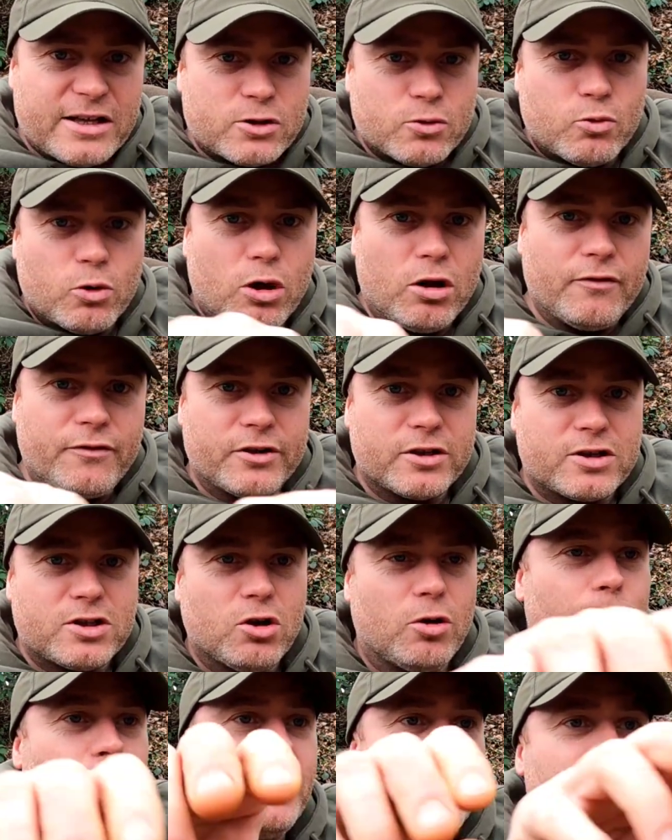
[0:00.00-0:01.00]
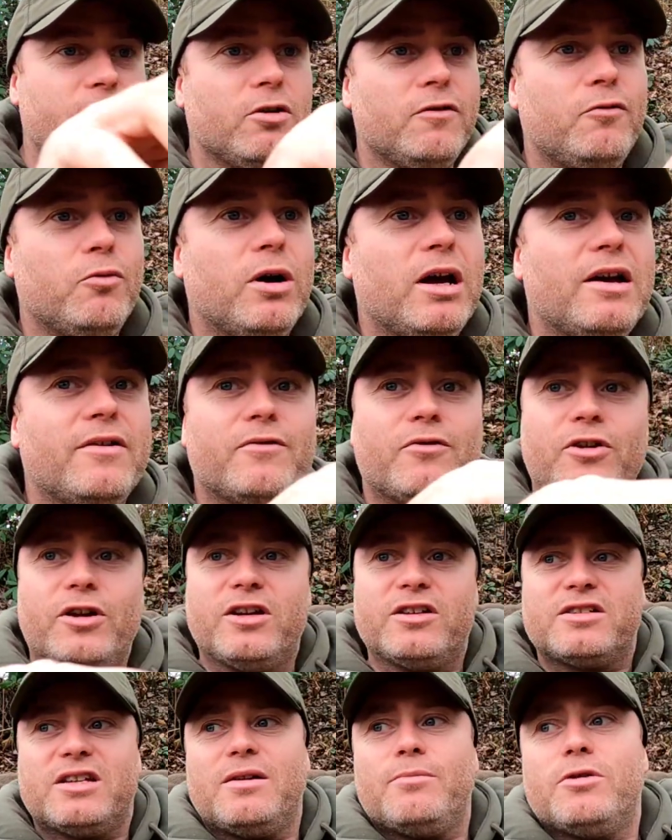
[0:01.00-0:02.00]
He's all over the top, picking off whatever
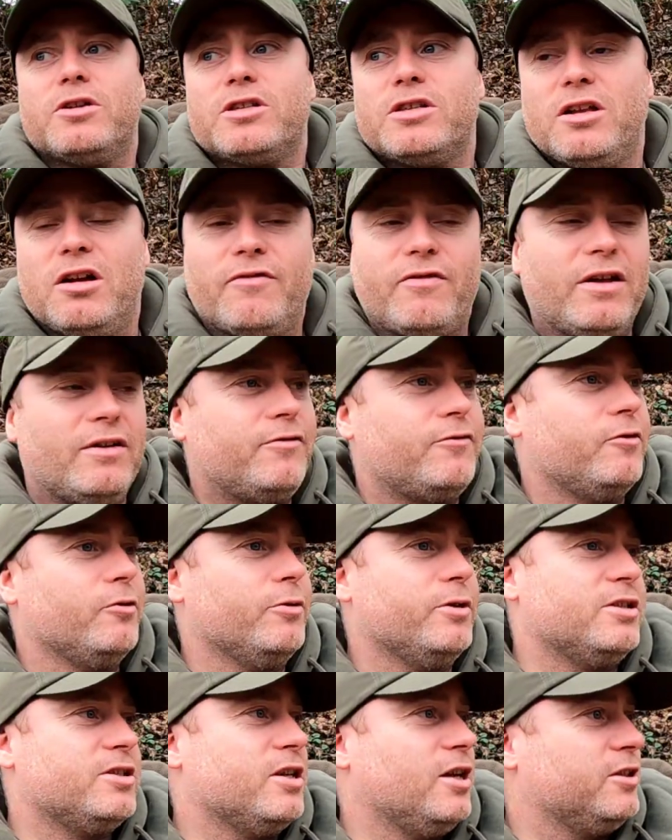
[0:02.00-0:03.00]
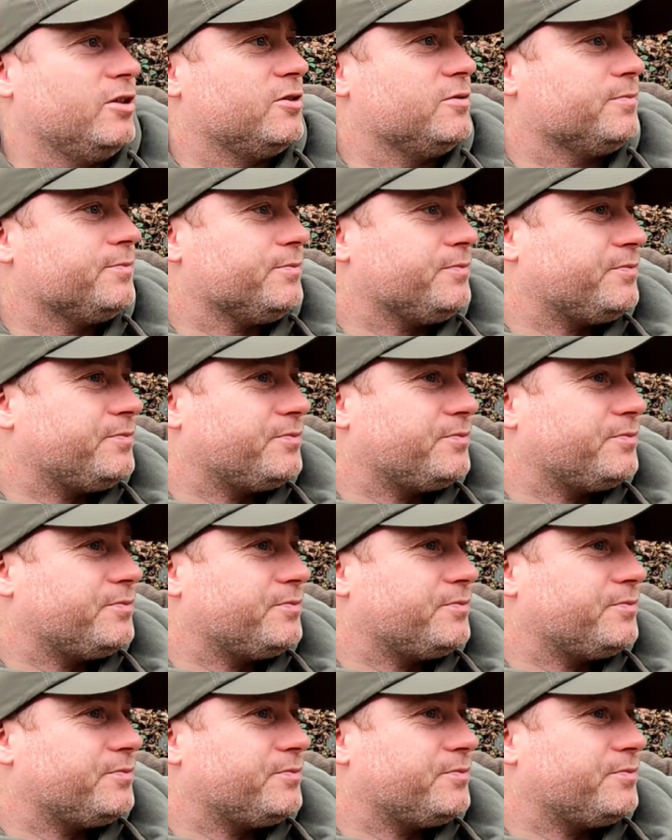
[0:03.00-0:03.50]
it is. They must love that fruity taste.